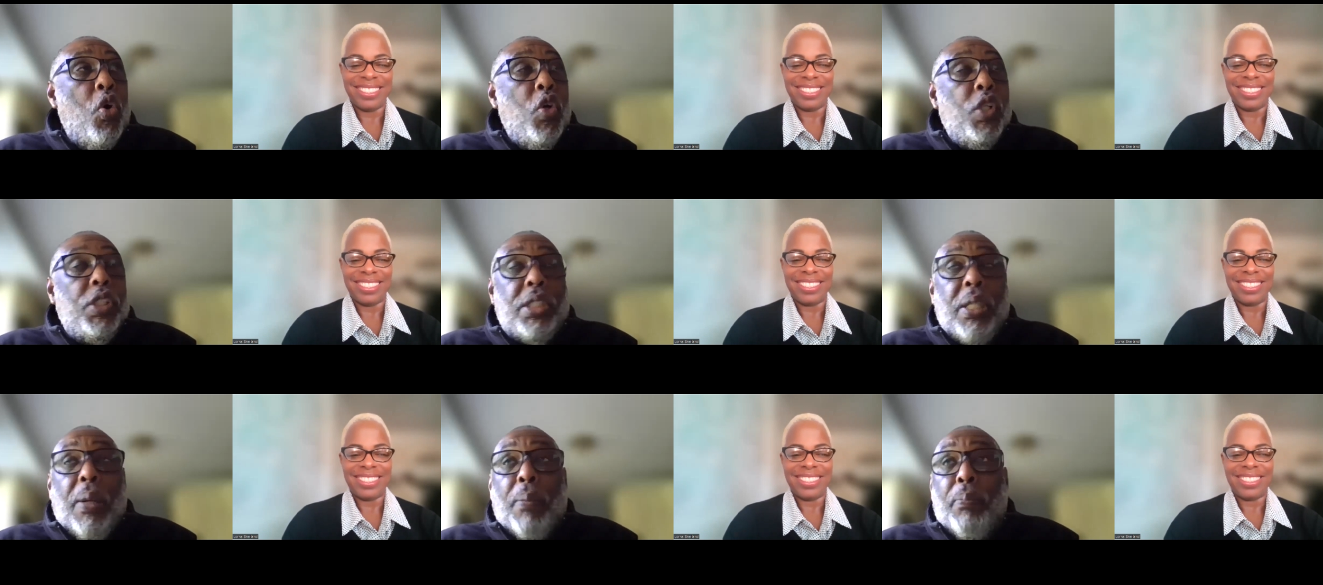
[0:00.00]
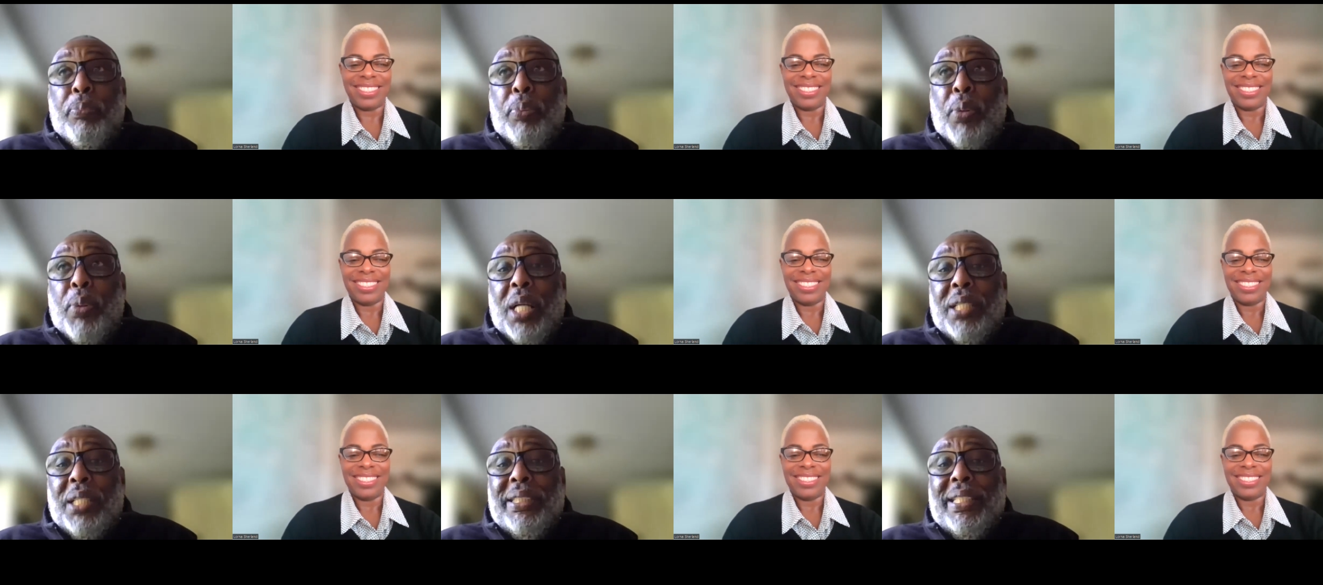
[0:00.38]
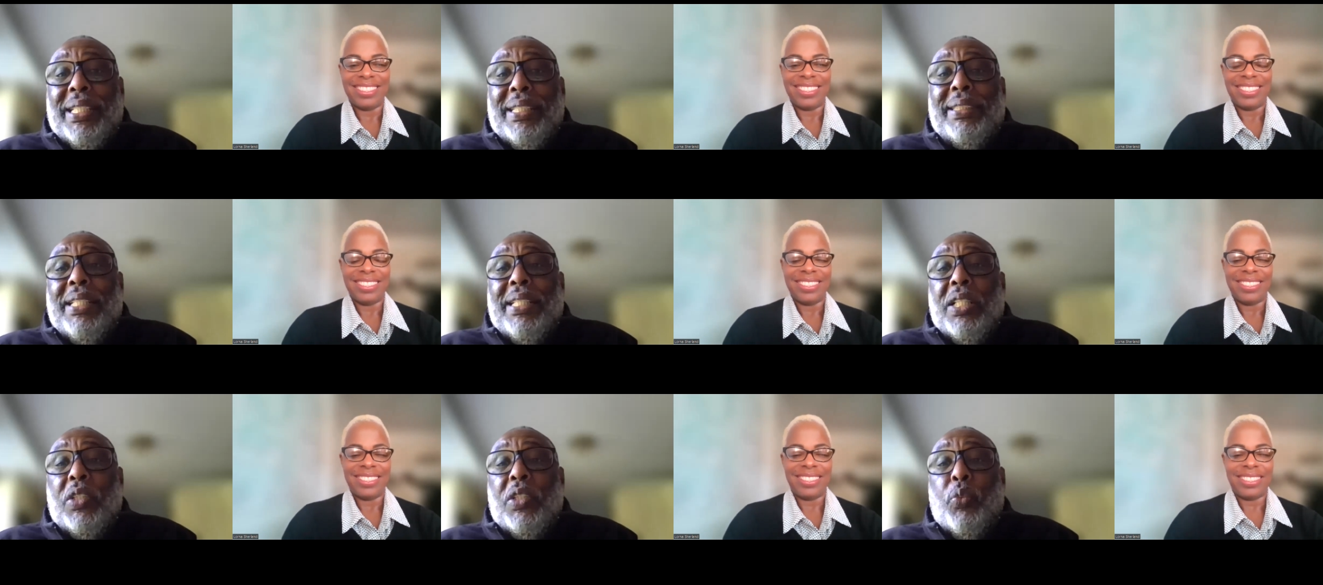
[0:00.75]
Speaker 1: some
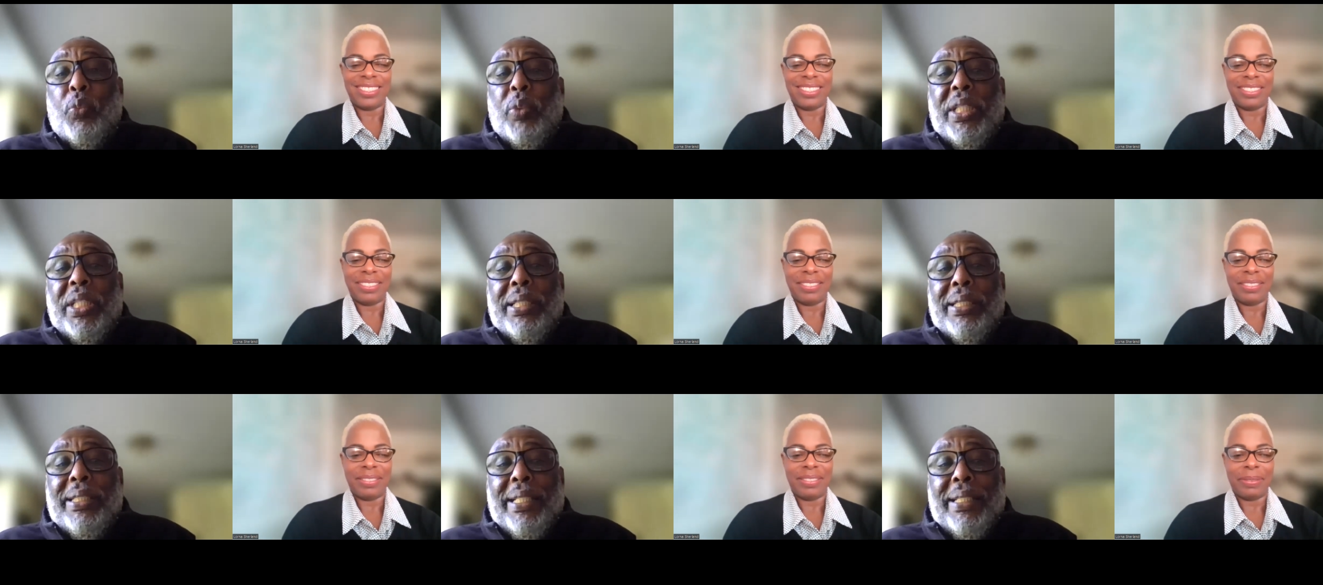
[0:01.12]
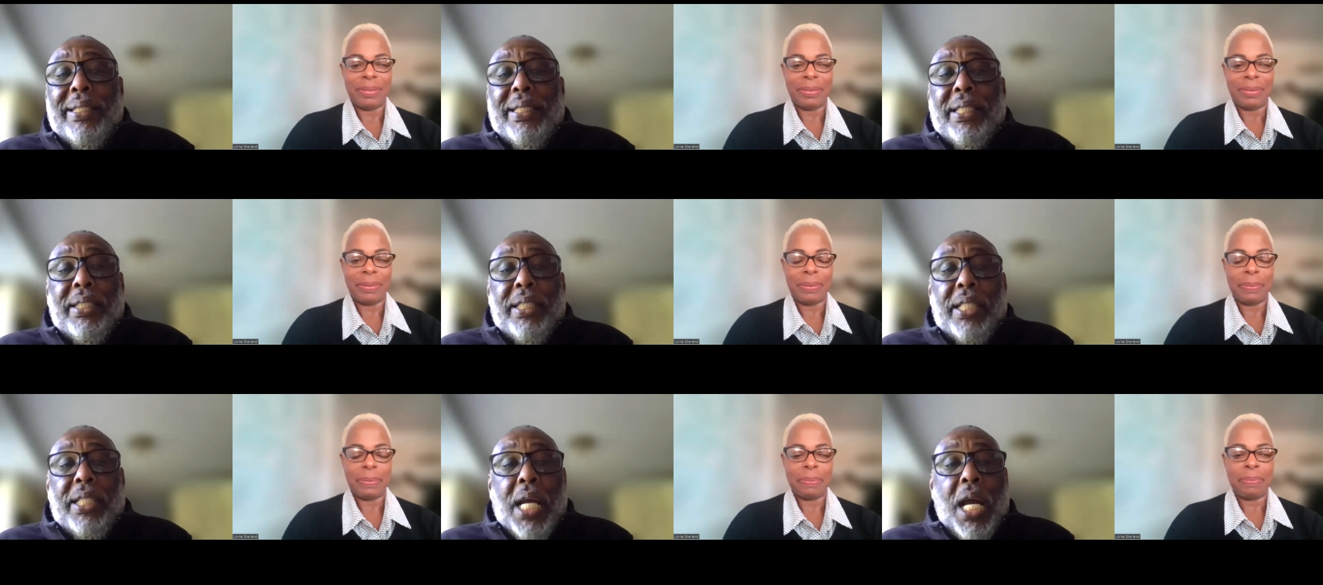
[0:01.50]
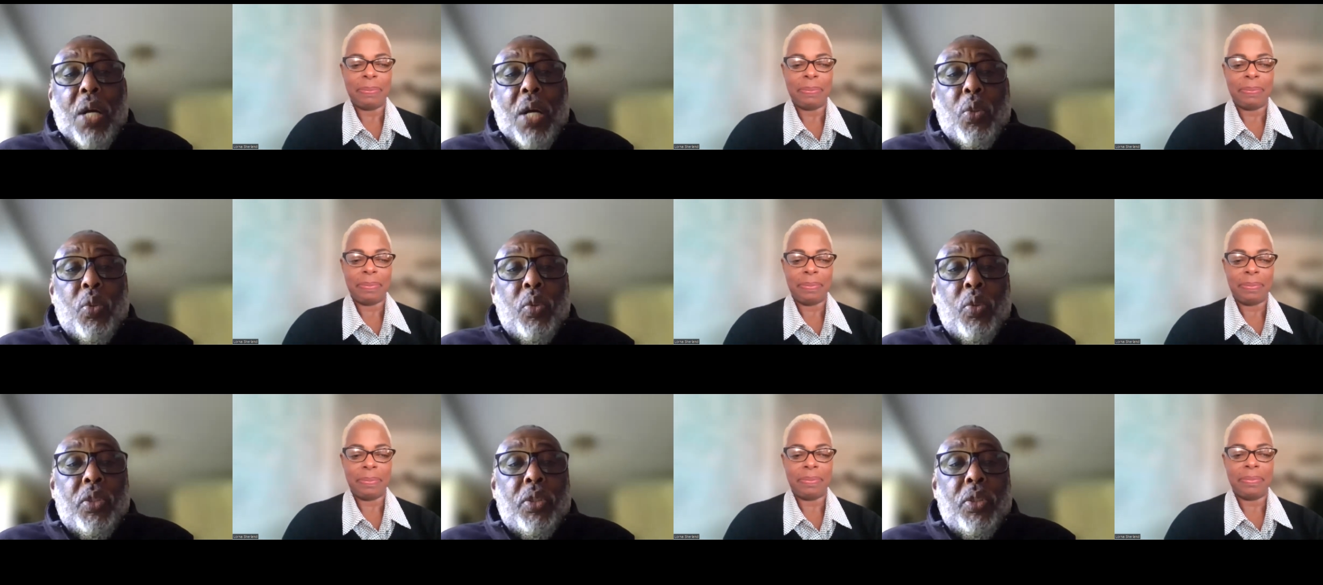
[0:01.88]
projects that we did in the
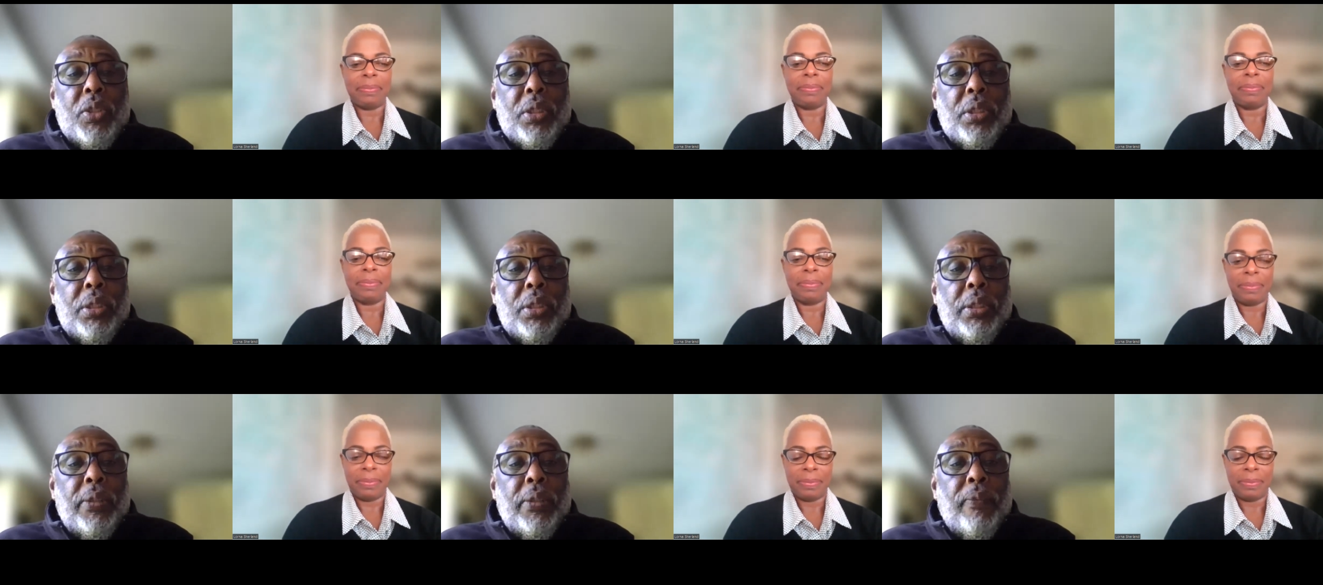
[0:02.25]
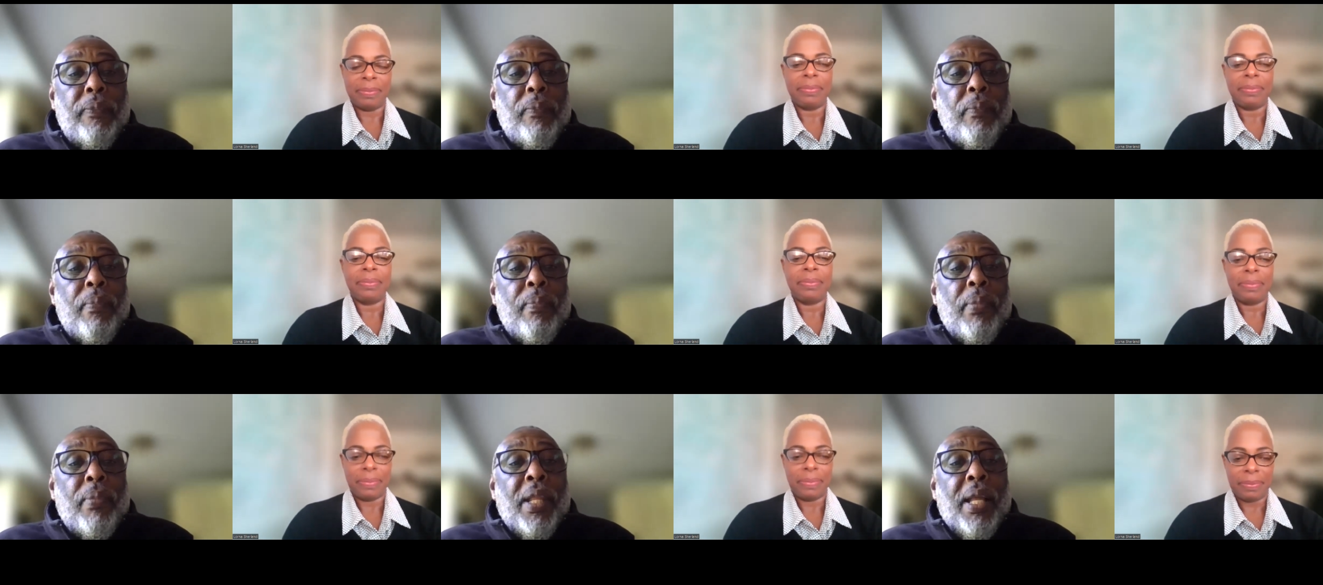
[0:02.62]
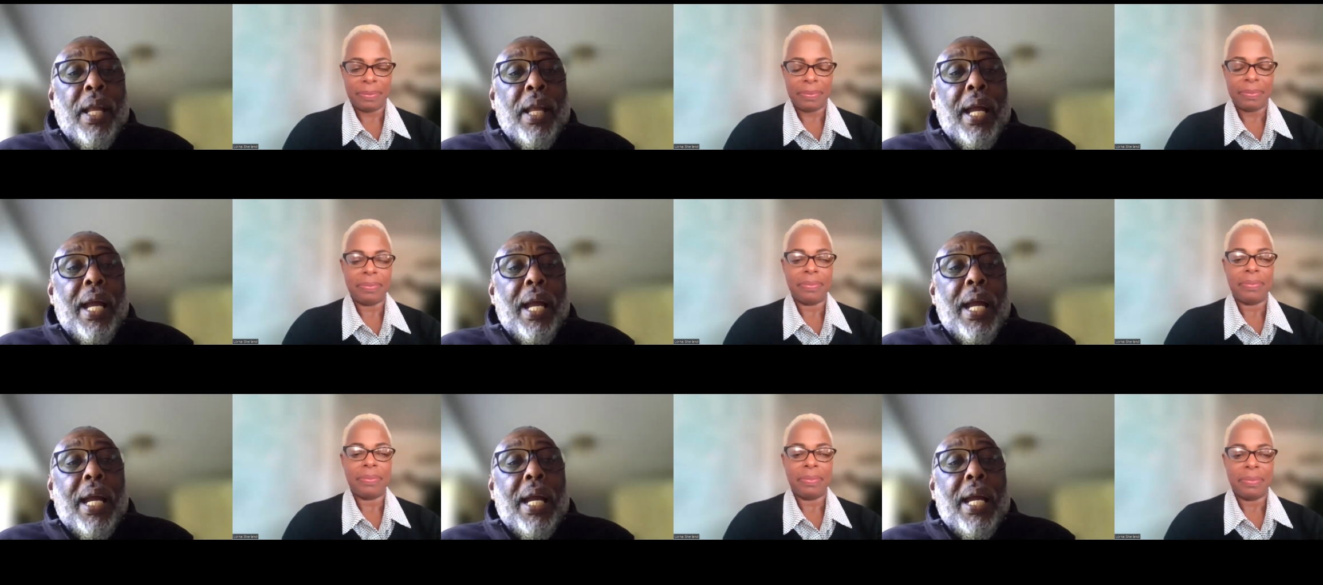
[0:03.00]
house
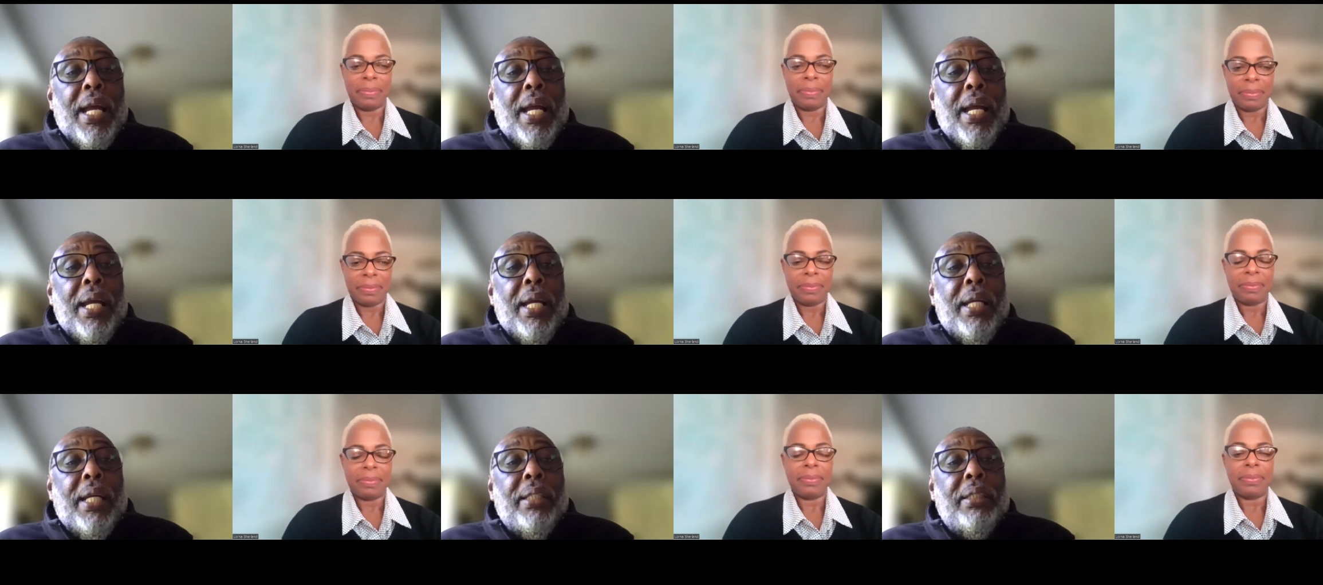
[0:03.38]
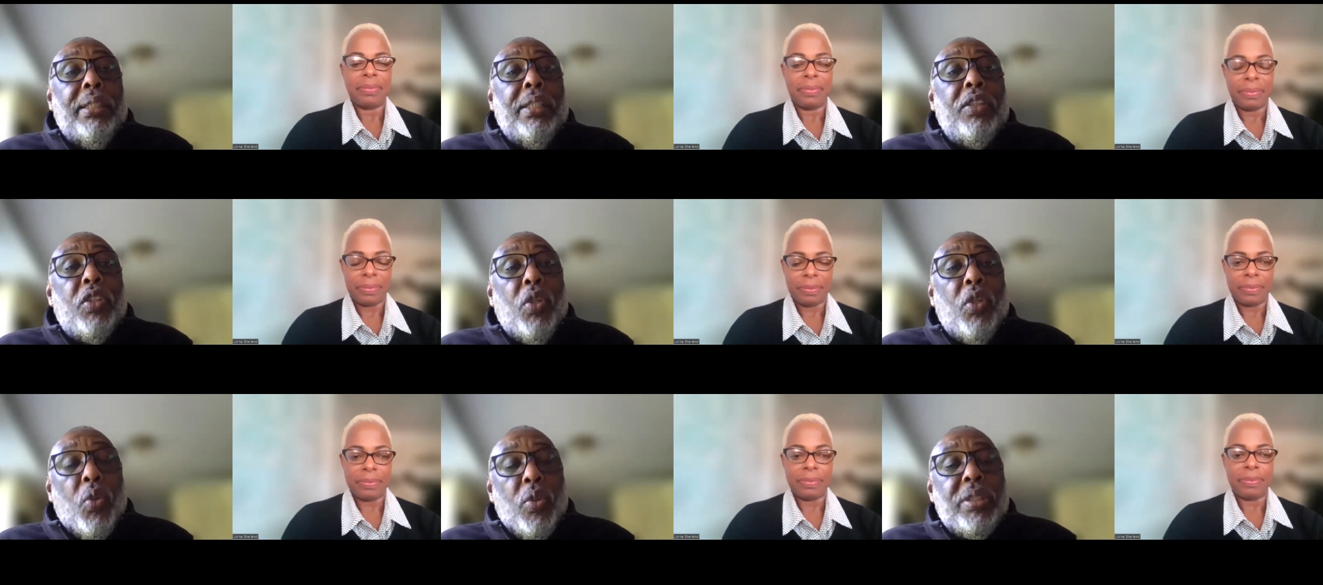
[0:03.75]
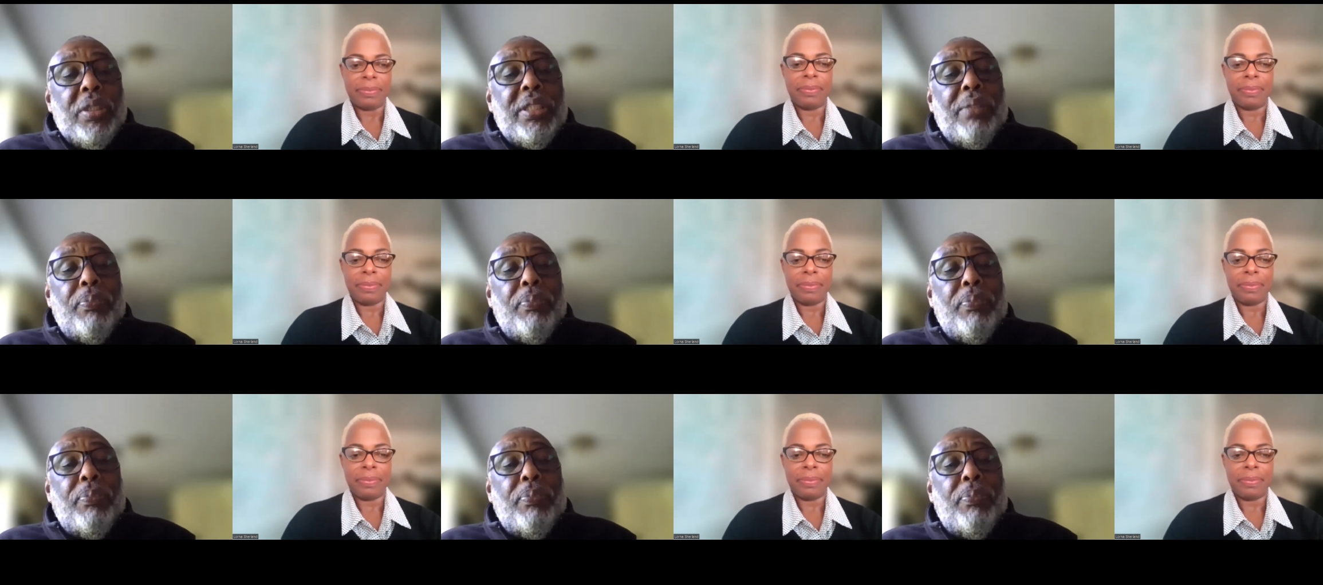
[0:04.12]
and those